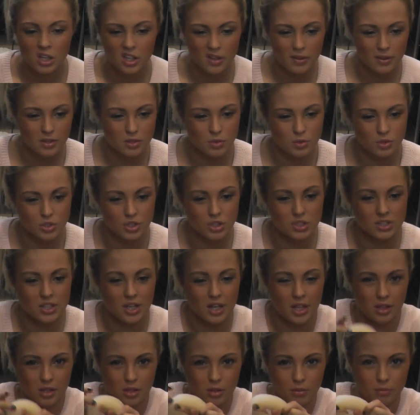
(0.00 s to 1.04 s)
This one's just
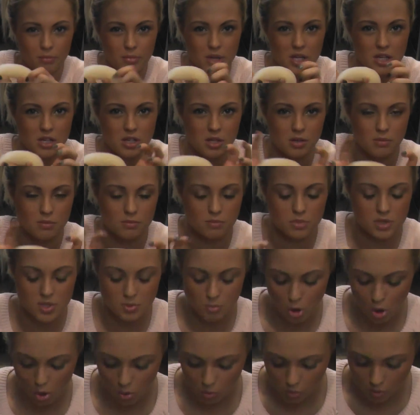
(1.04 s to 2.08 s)
like a little medium,
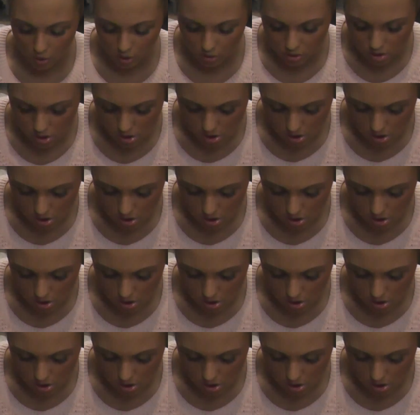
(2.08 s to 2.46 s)
small one.